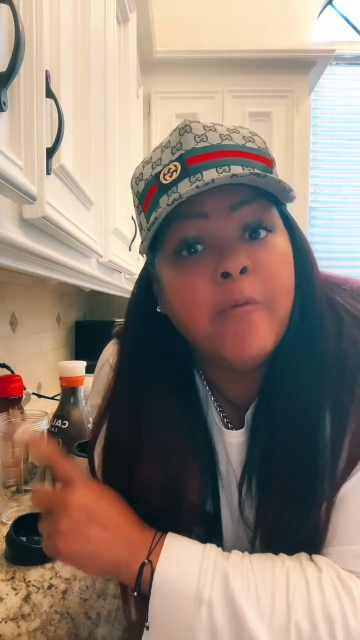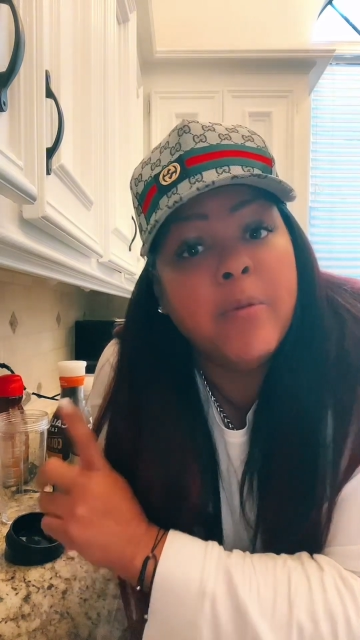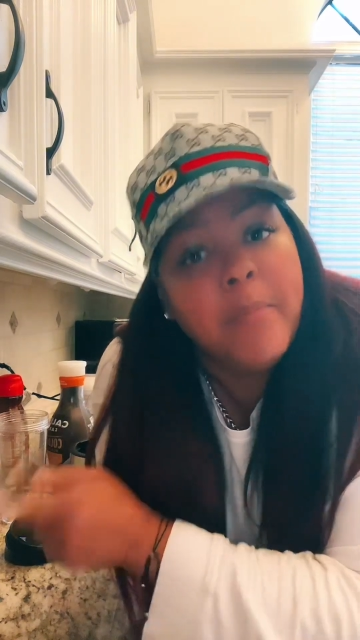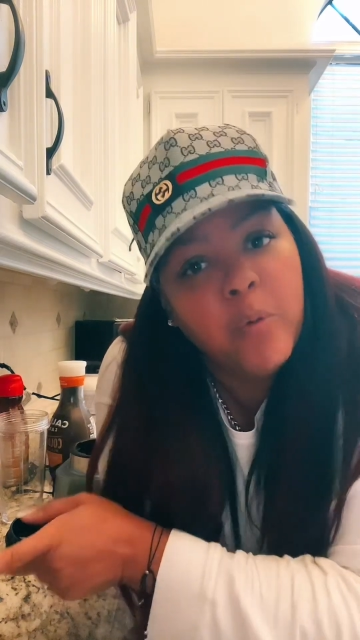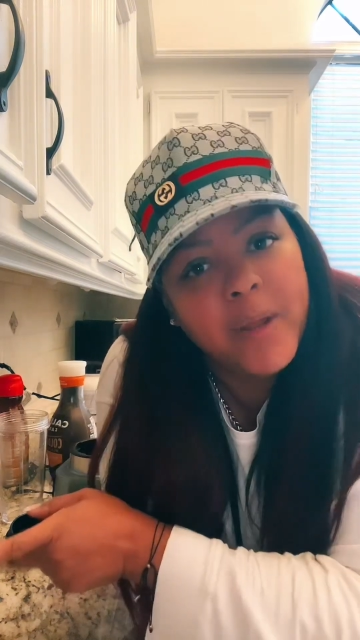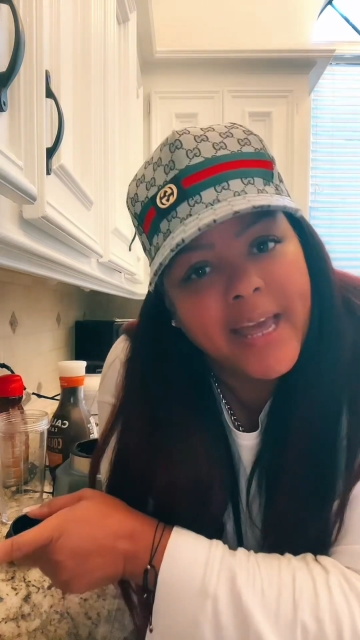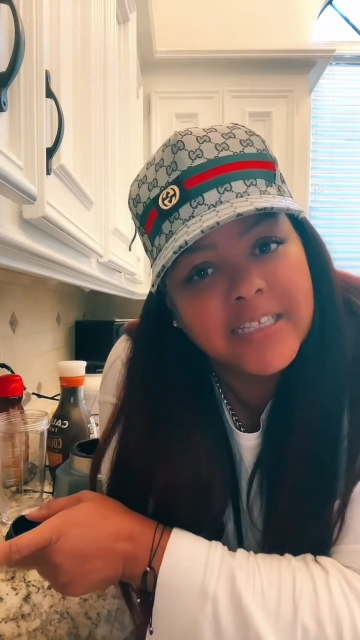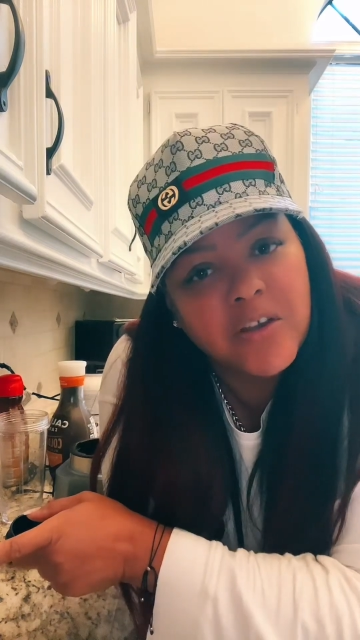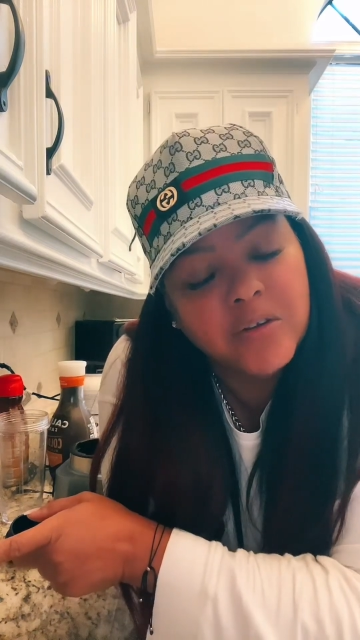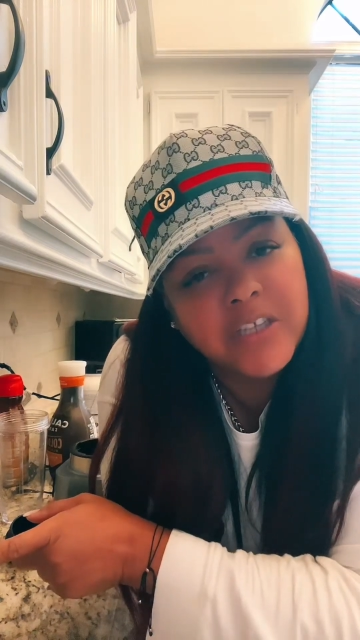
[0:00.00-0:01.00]
remember when I
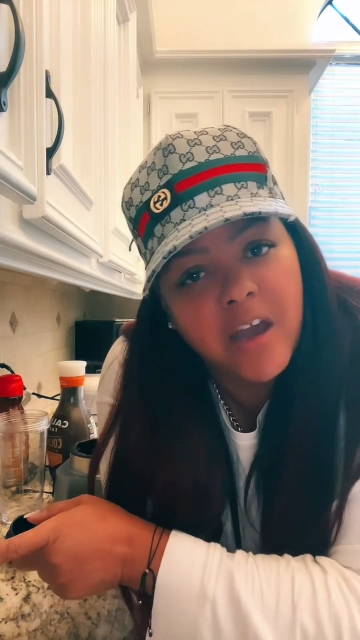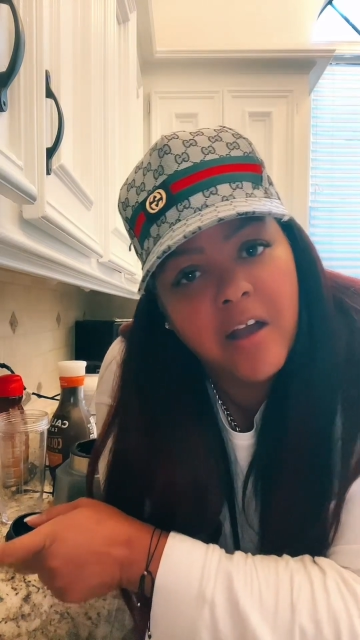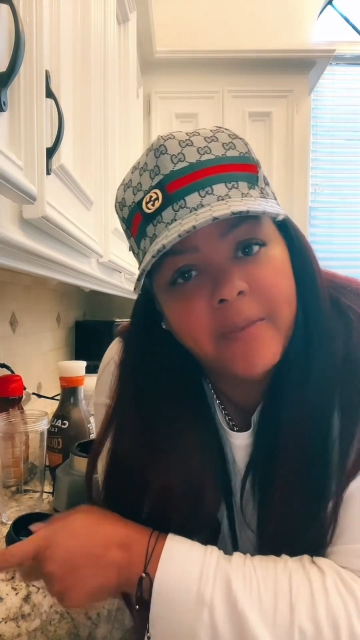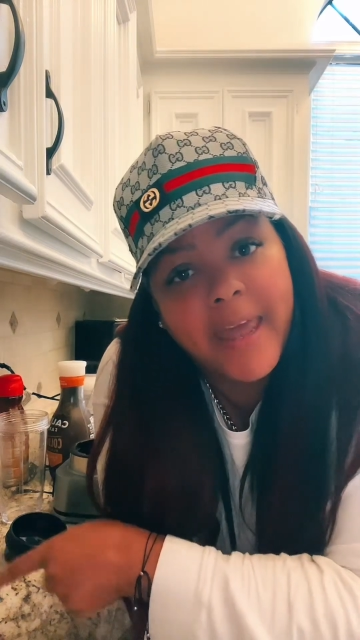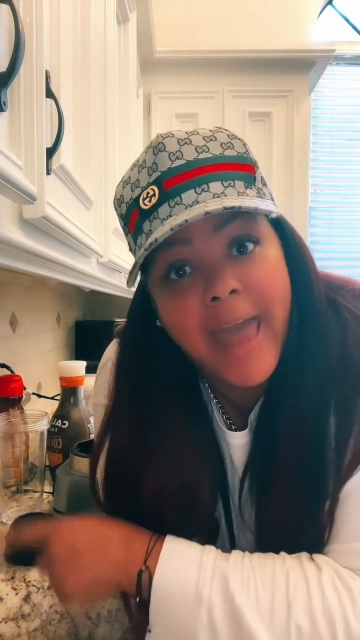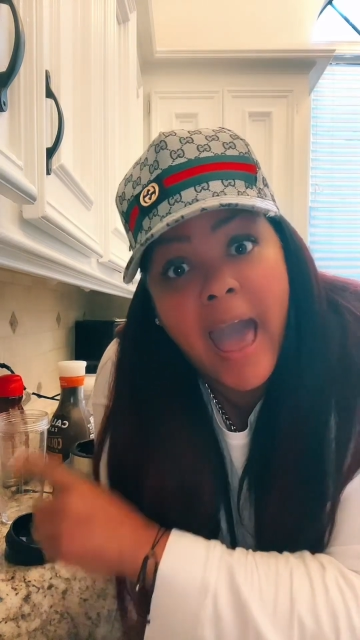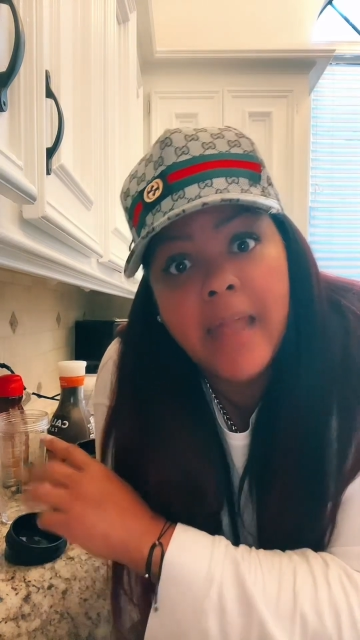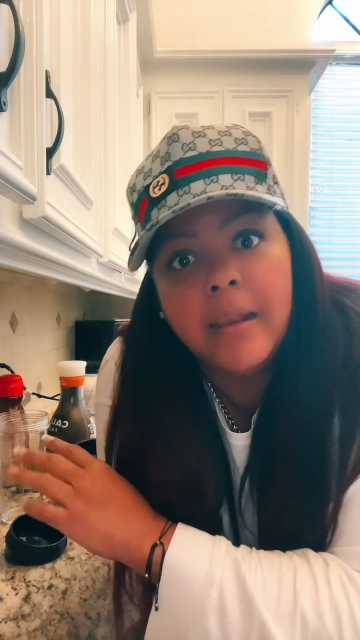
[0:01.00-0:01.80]
told y'all that I